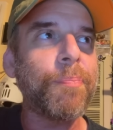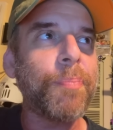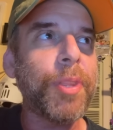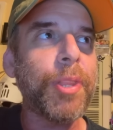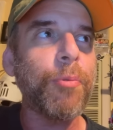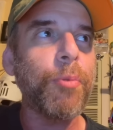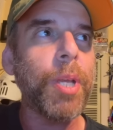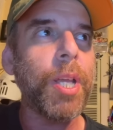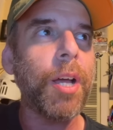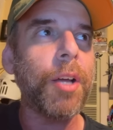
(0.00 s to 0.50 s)

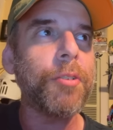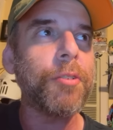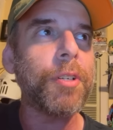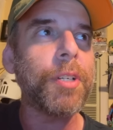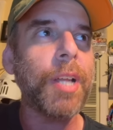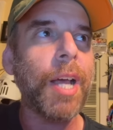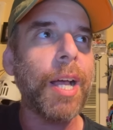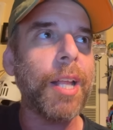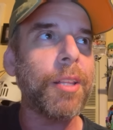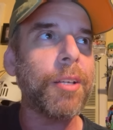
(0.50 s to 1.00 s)
$300
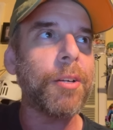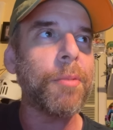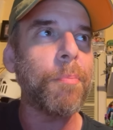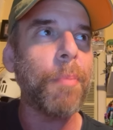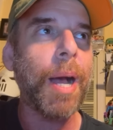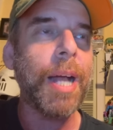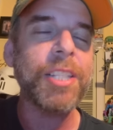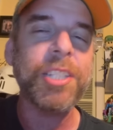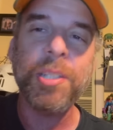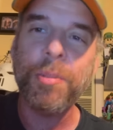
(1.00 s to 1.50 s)

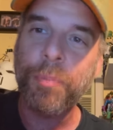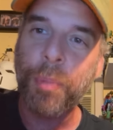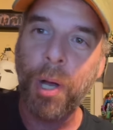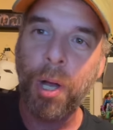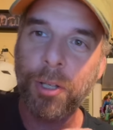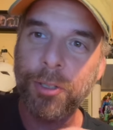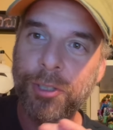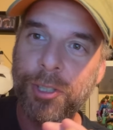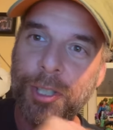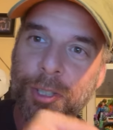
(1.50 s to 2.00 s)
matzo
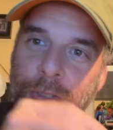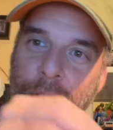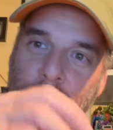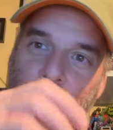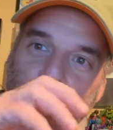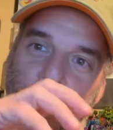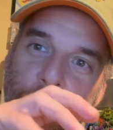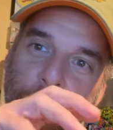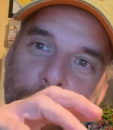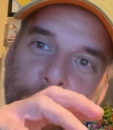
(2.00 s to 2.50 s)
ball just
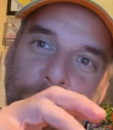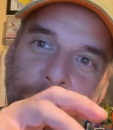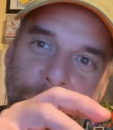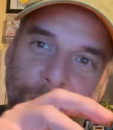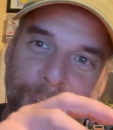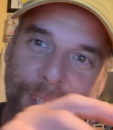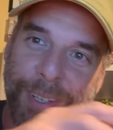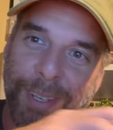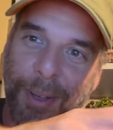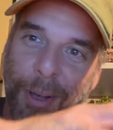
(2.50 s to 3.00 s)

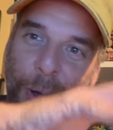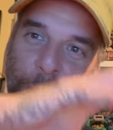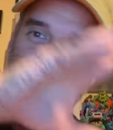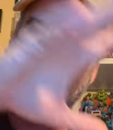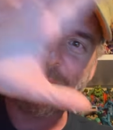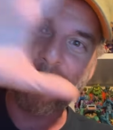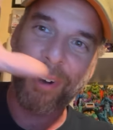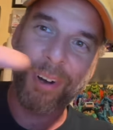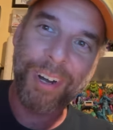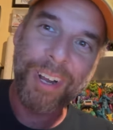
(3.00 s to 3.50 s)
looming
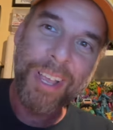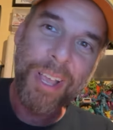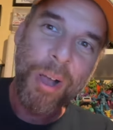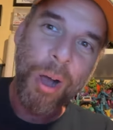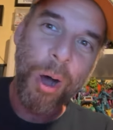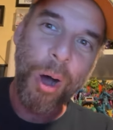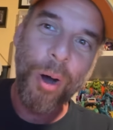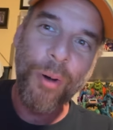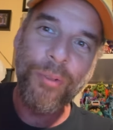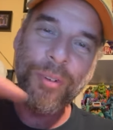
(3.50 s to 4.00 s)
over
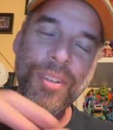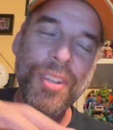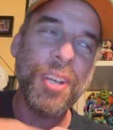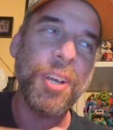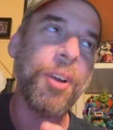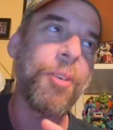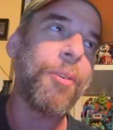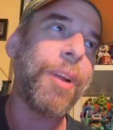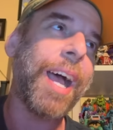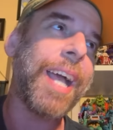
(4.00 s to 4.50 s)
the
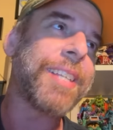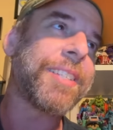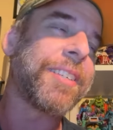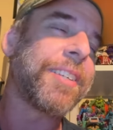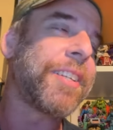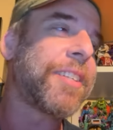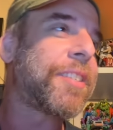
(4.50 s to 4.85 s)
horizon.